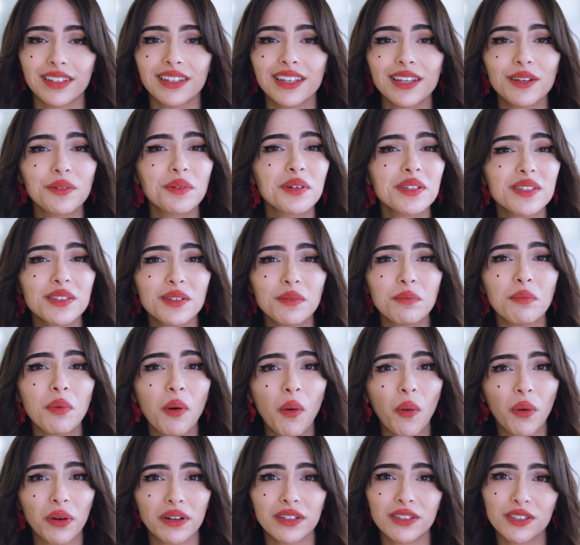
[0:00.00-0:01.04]
It was
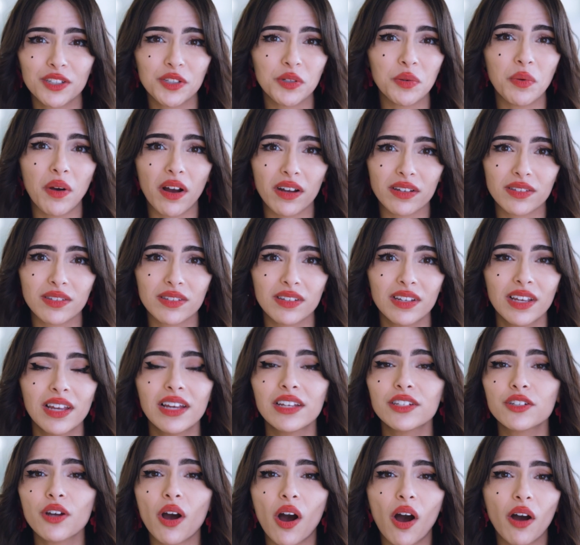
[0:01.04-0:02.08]
important to us
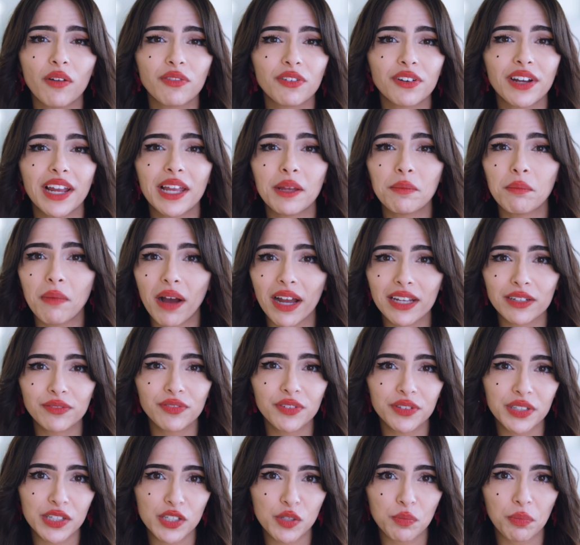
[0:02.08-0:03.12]
to offer a
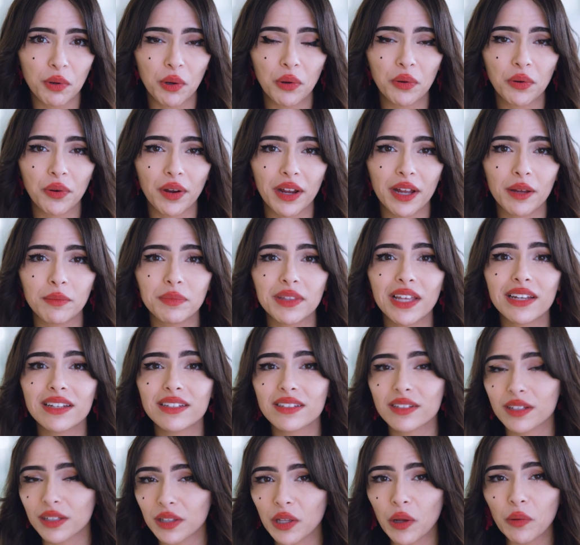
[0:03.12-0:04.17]
mindfulness program that
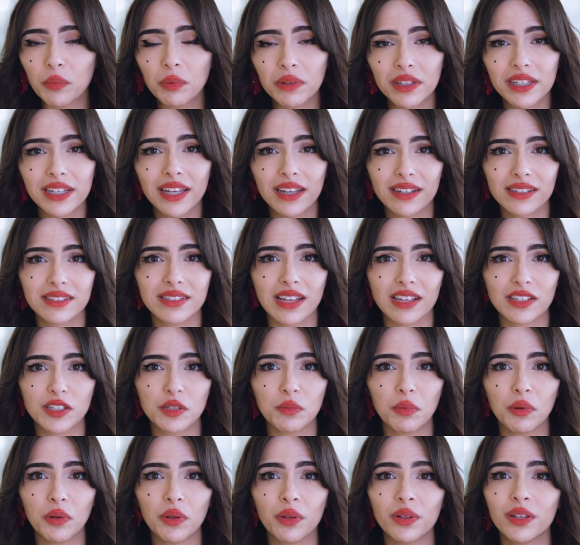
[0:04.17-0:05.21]
is globally
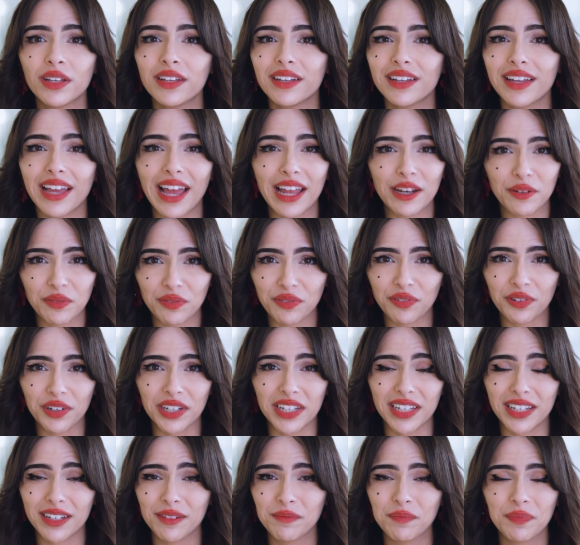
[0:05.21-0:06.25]
accessible and
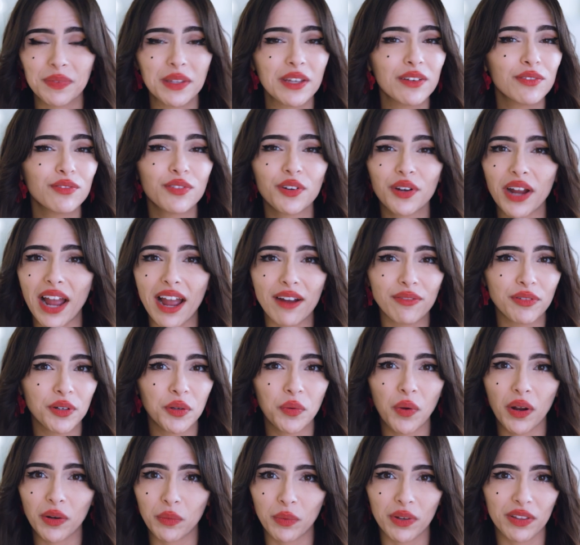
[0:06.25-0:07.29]
free for
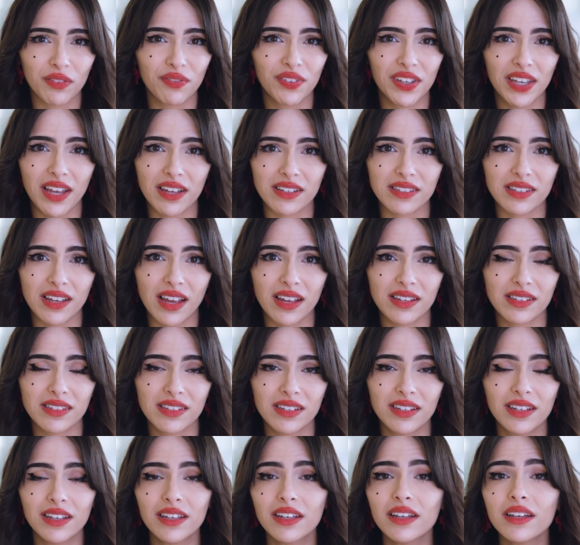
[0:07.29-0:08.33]
everyone with
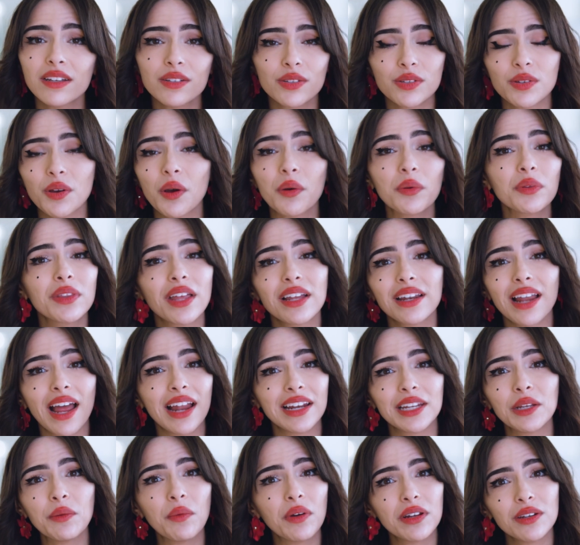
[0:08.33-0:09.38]
VSS so that
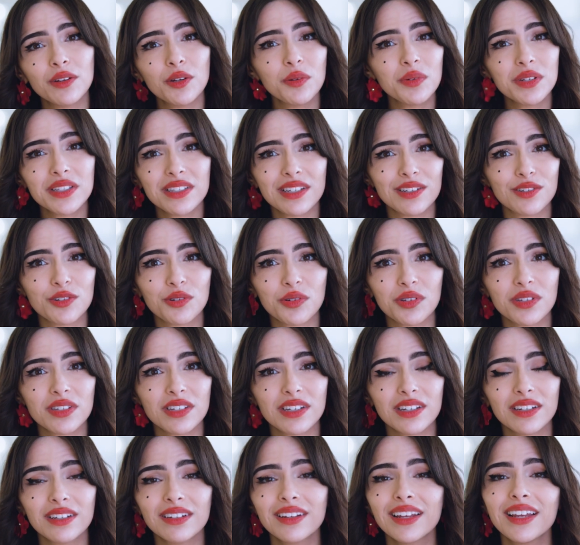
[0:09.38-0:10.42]
anyone who is
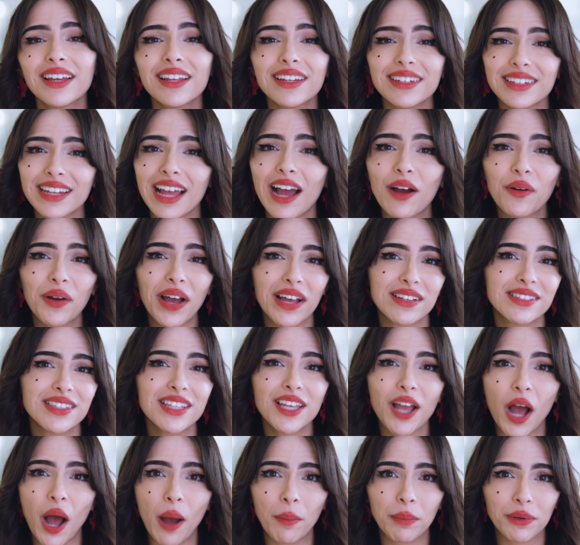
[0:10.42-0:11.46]
interested now has
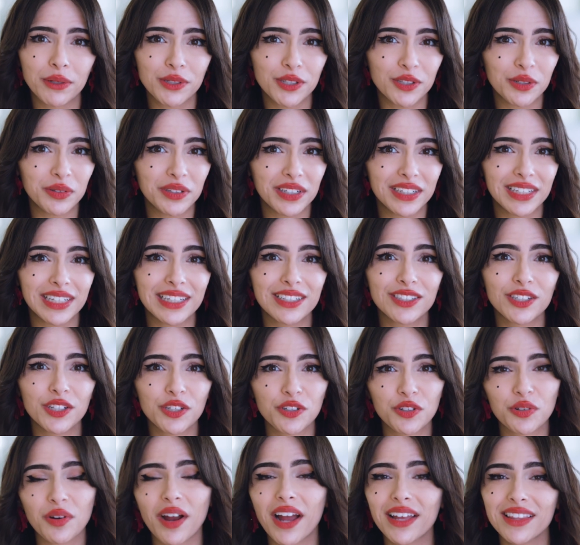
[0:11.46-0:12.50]
the opportunity to
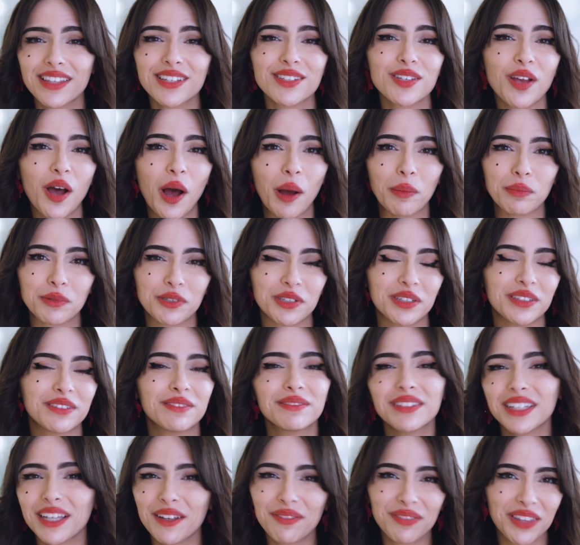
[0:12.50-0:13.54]
try this
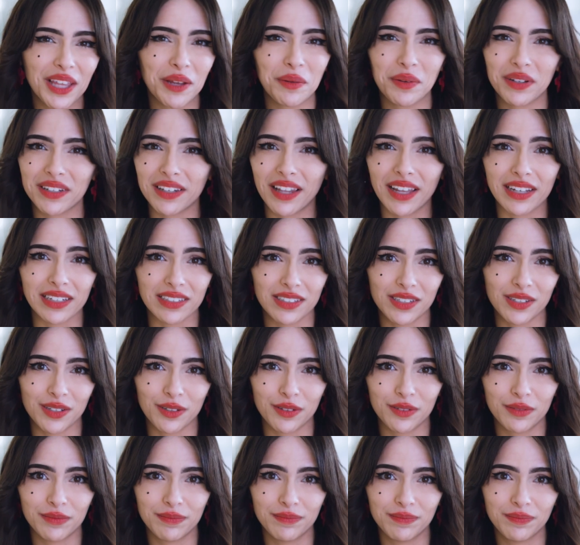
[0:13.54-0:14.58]
option if they would like
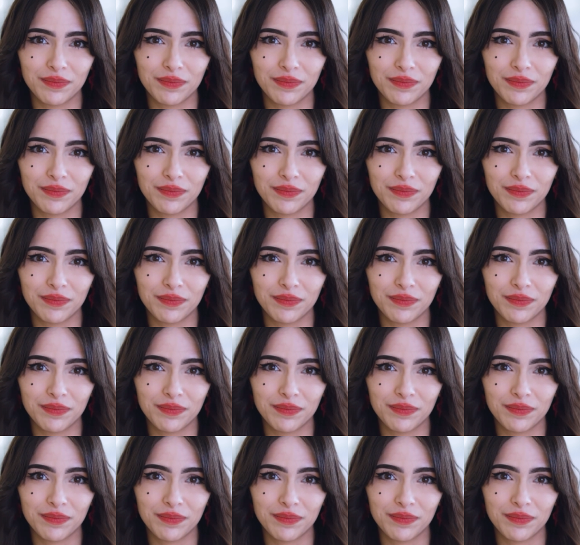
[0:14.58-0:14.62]
to.